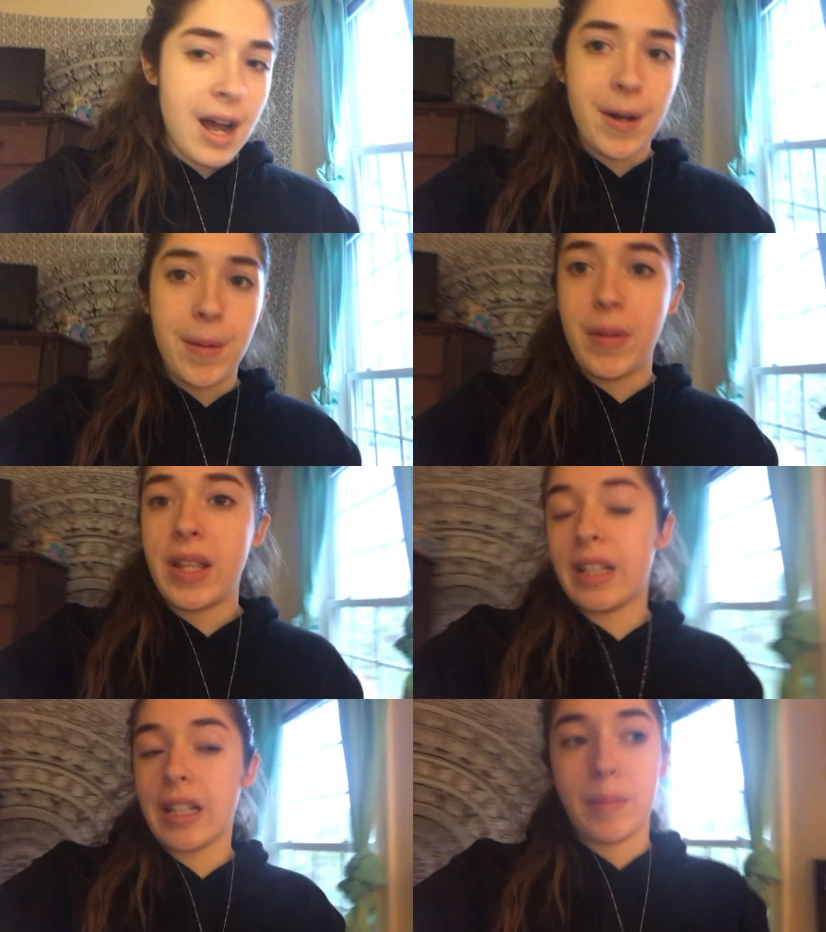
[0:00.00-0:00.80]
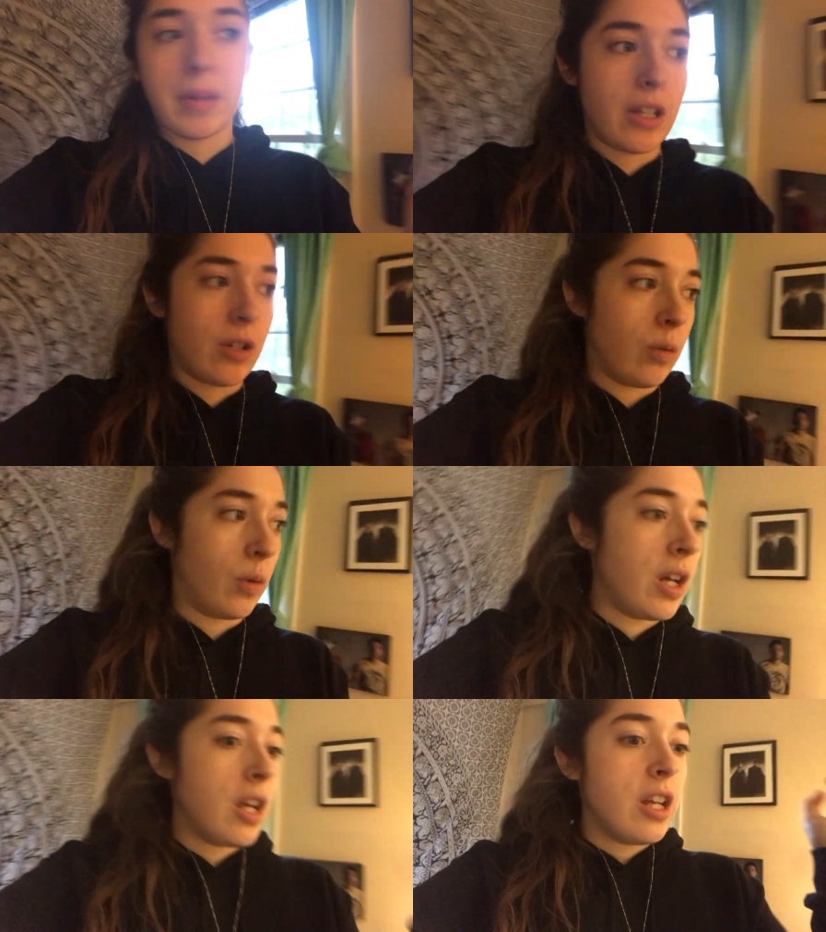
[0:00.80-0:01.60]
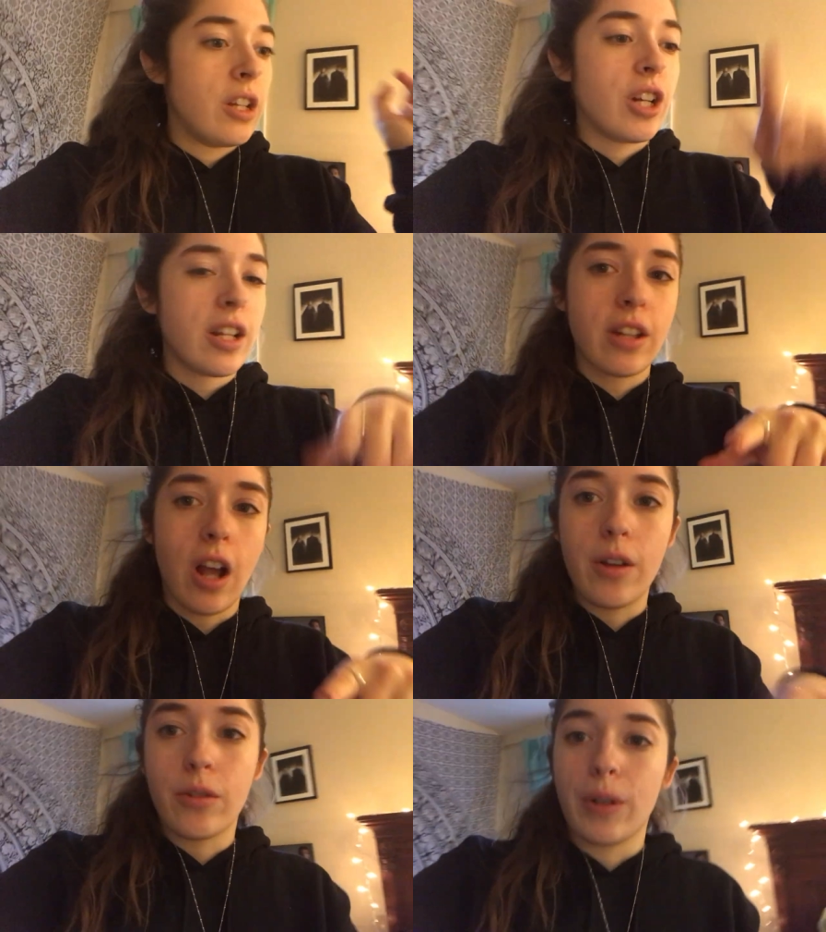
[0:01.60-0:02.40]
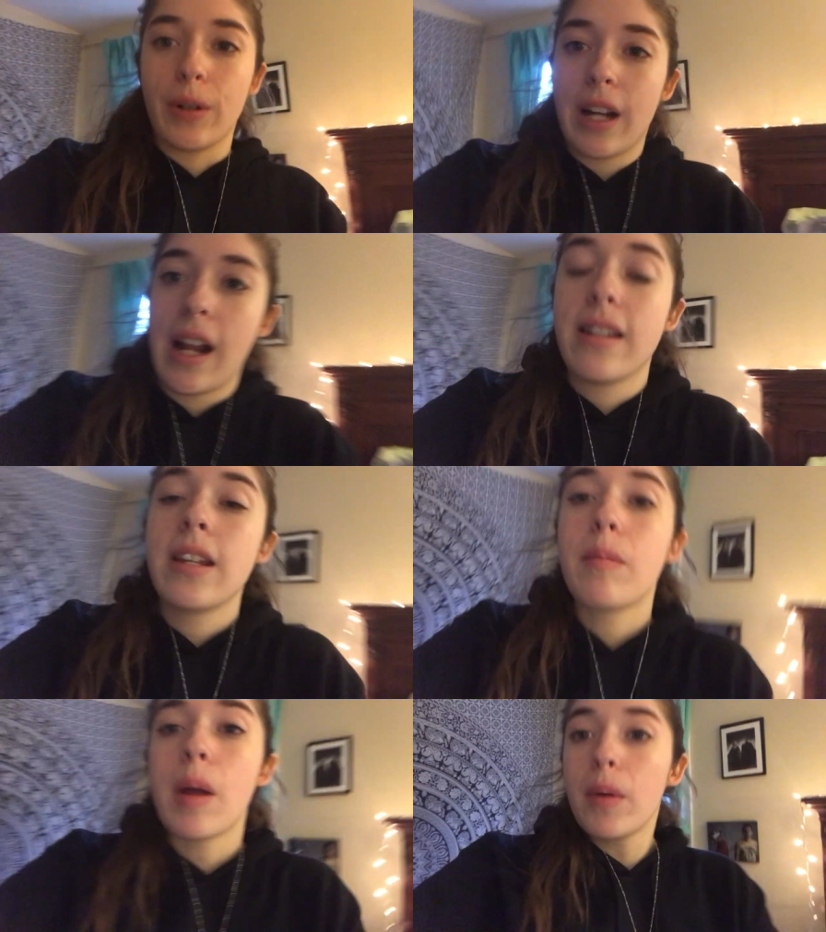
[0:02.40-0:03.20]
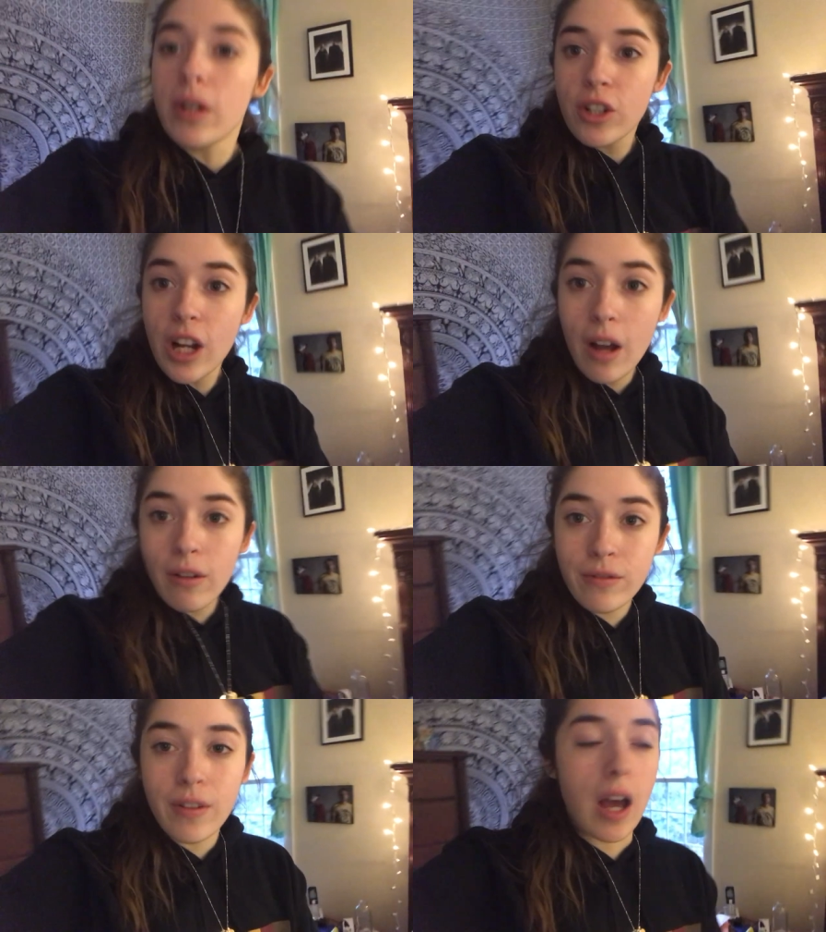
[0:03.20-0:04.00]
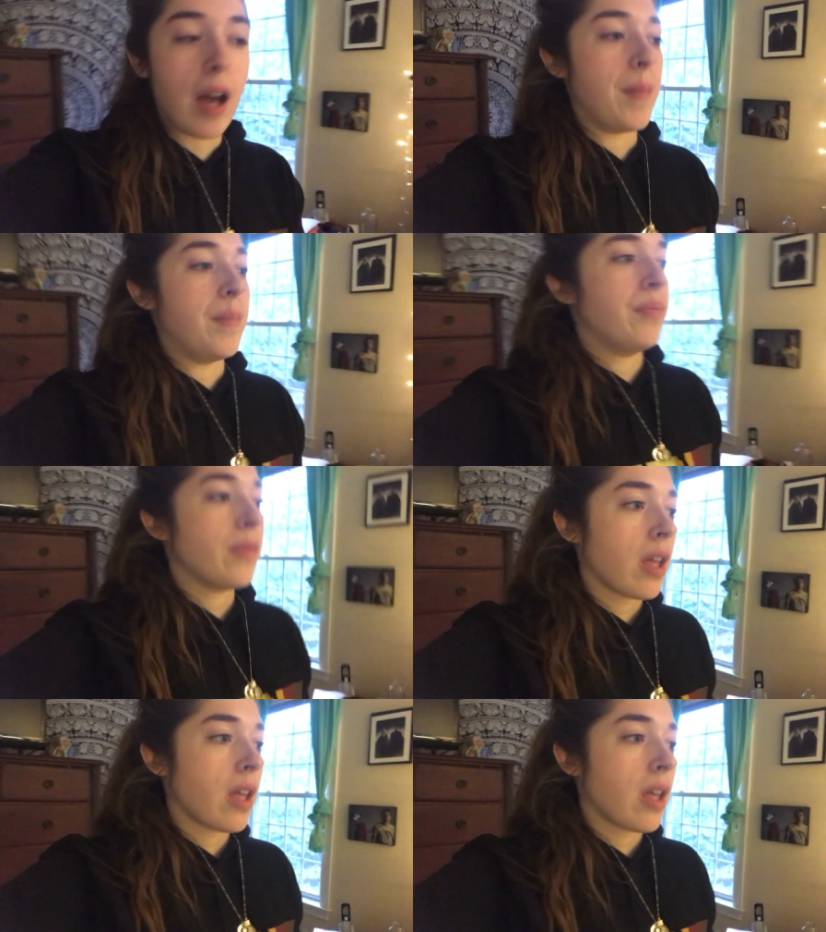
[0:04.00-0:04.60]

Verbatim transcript: um, in the clip that you just saw I was reorganizing my bookshelf um,